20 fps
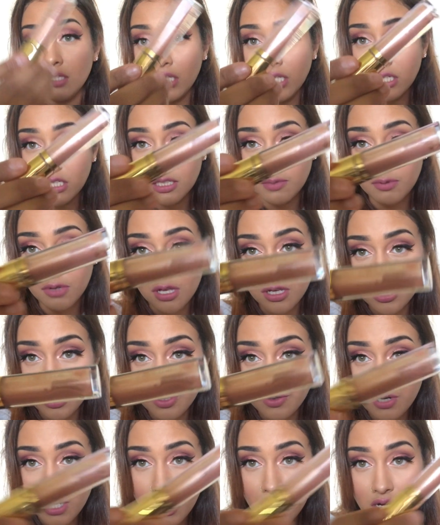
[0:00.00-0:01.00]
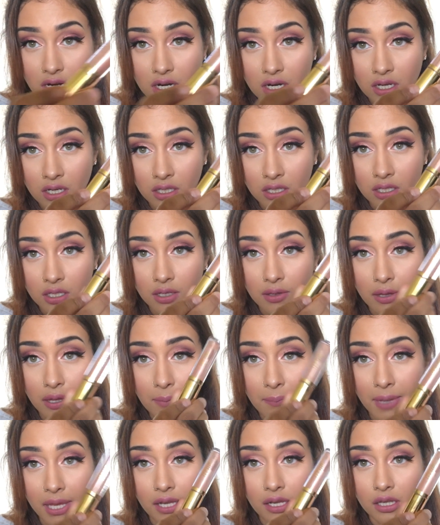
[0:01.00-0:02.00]
These lip glosses right here
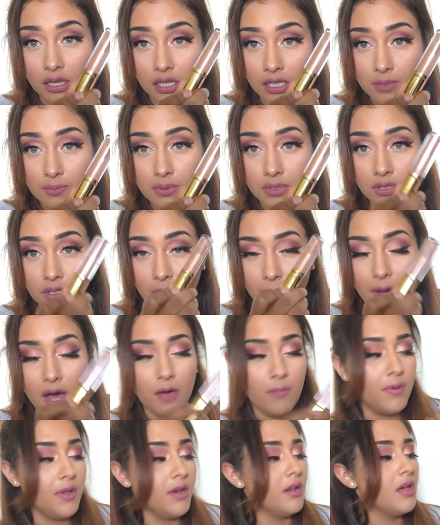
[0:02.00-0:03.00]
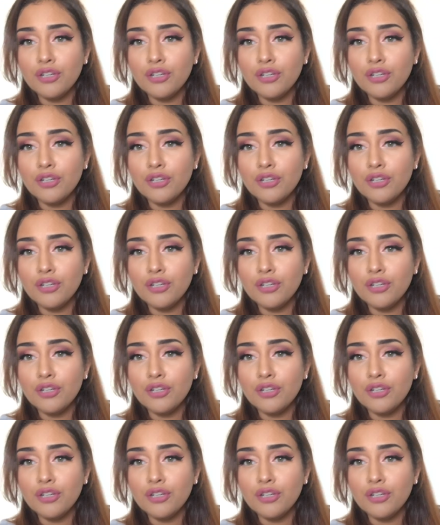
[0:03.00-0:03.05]
make your lips look poppin'.